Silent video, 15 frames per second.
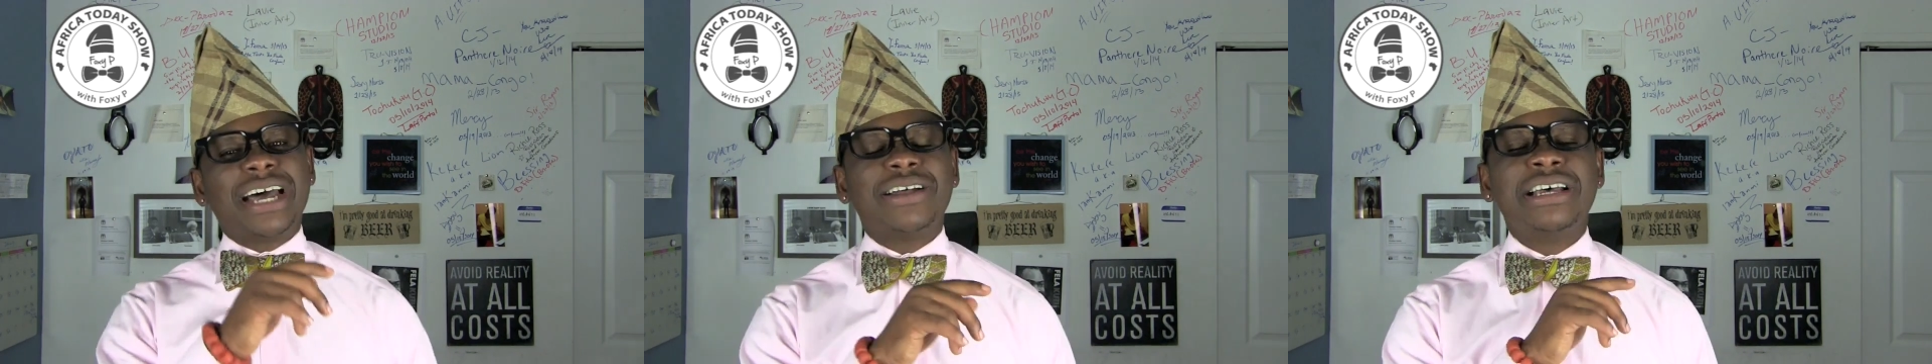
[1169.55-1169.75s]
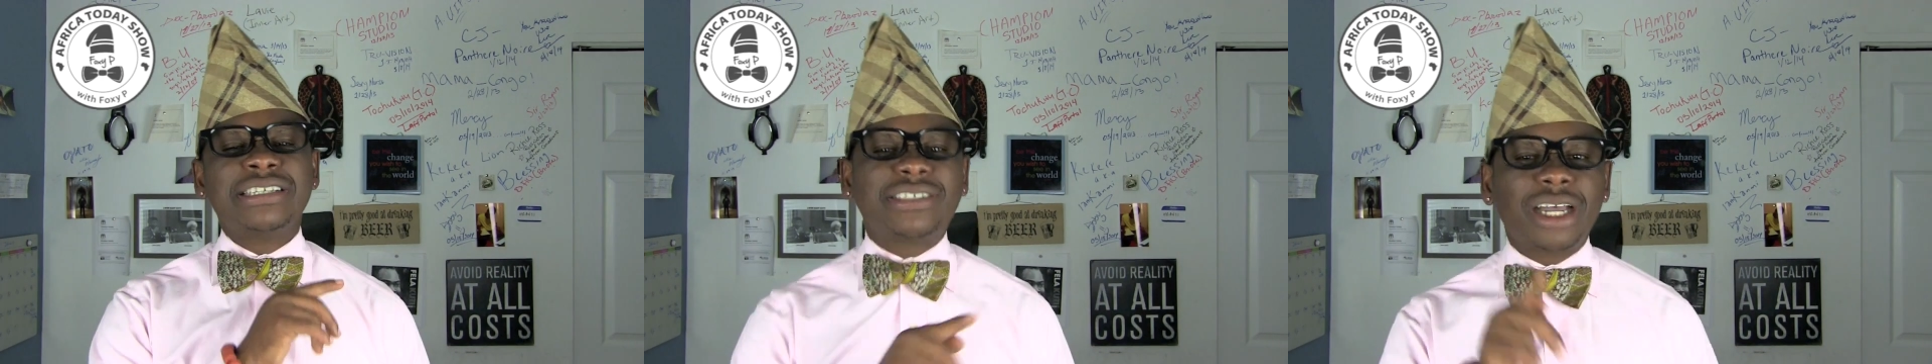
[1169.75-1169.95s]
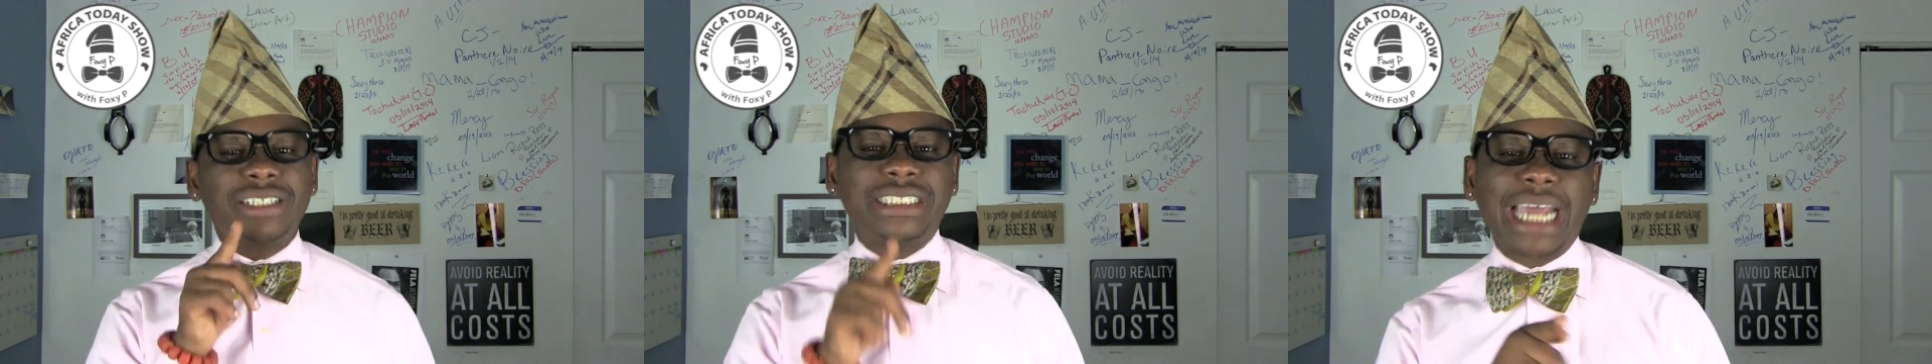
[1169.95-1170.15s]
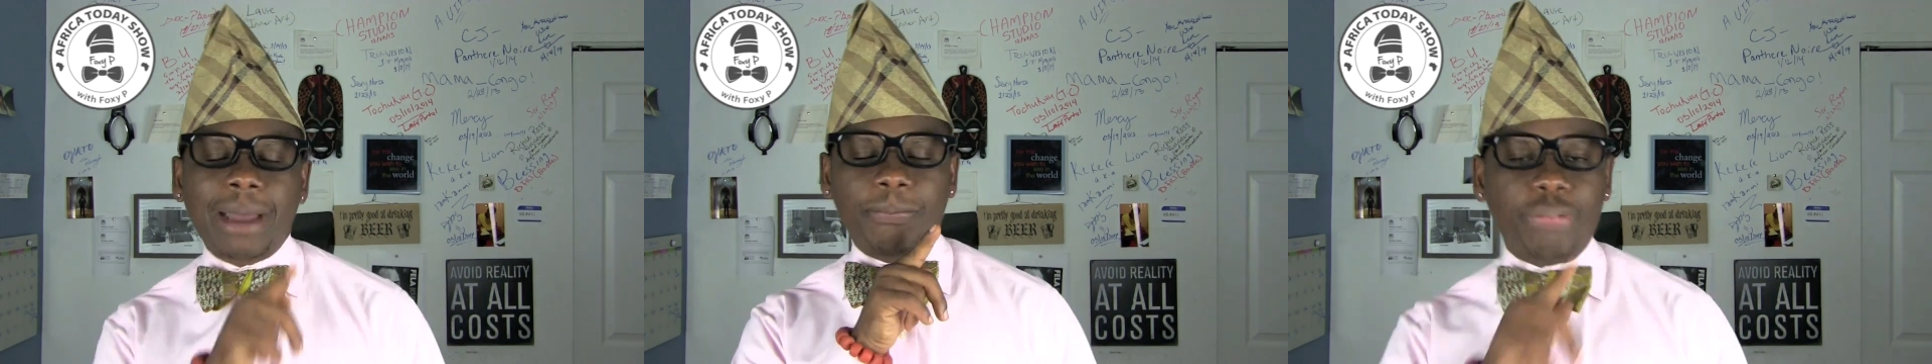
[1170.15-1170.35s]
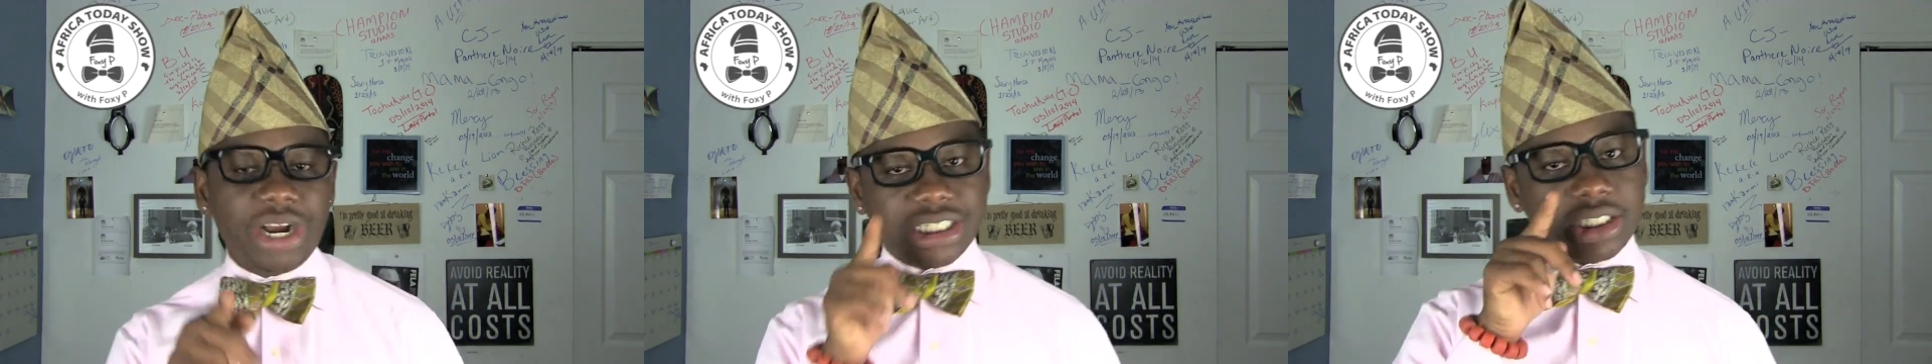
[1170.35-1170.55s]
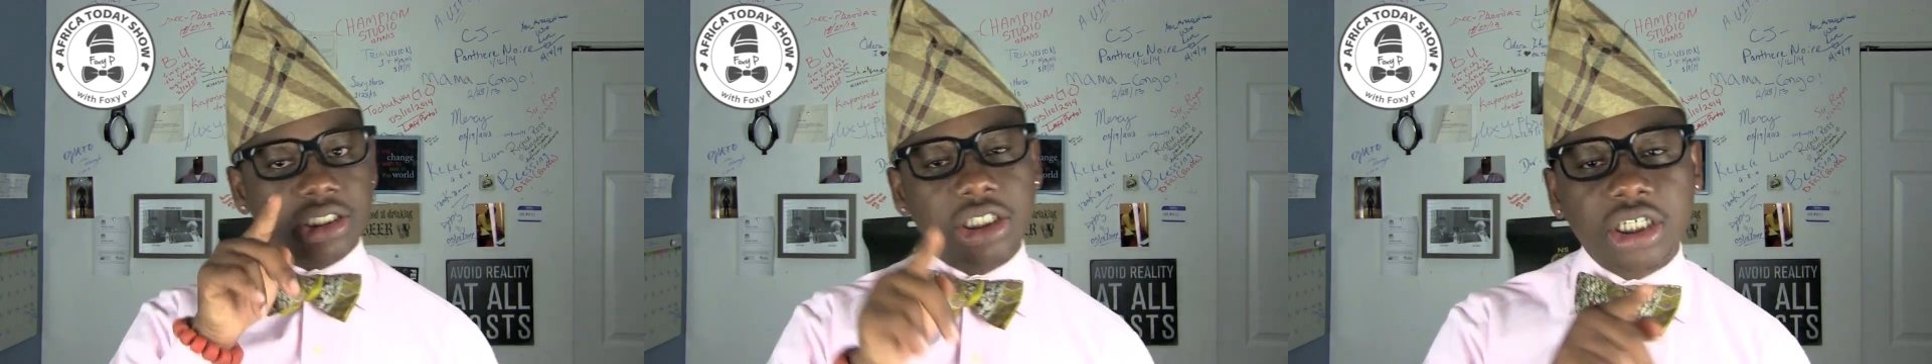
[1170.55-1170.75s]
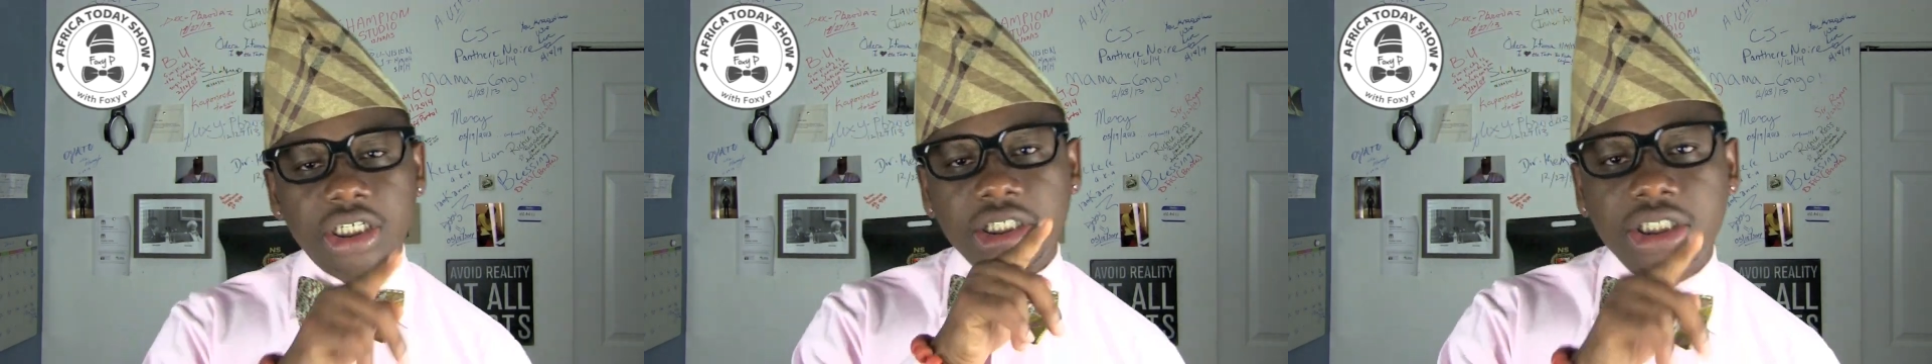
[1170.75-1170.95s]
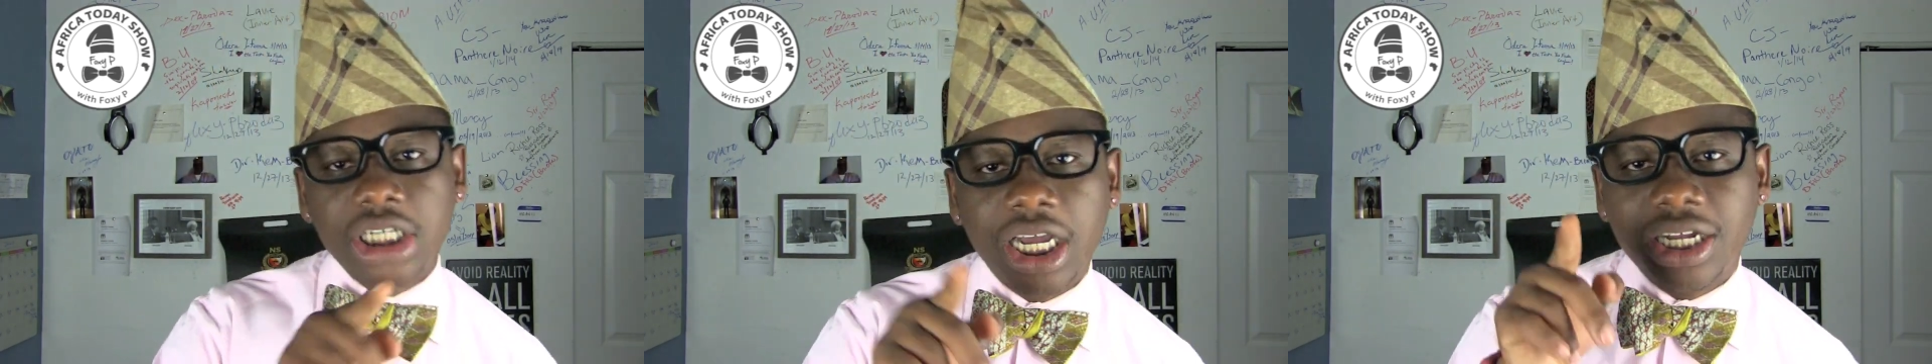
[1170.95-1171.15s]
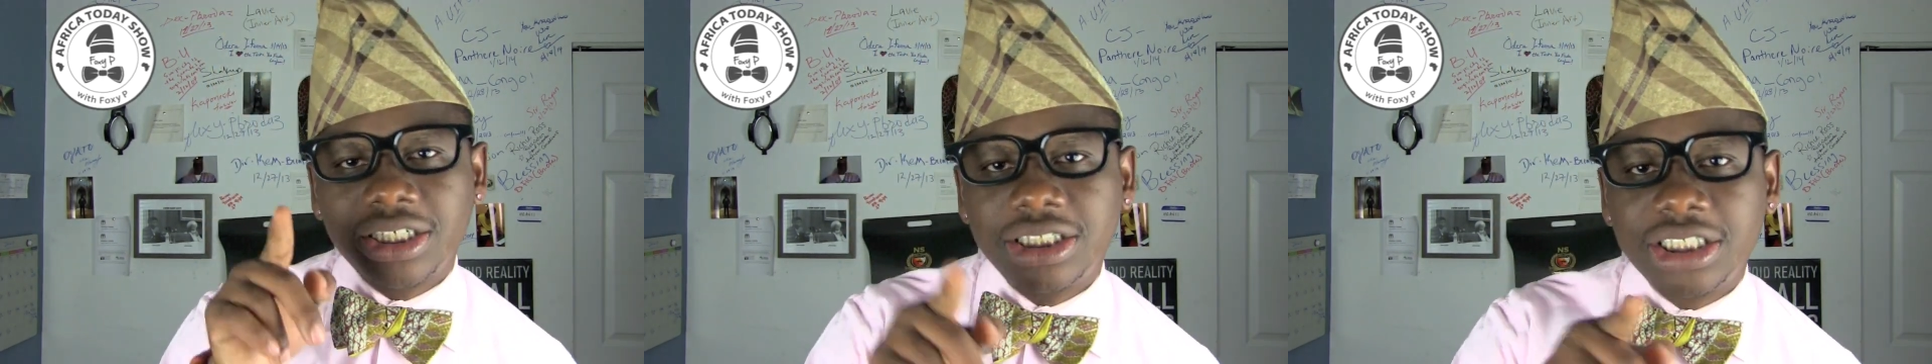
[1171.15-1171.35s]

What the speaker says: doubt, suck that breast. Change.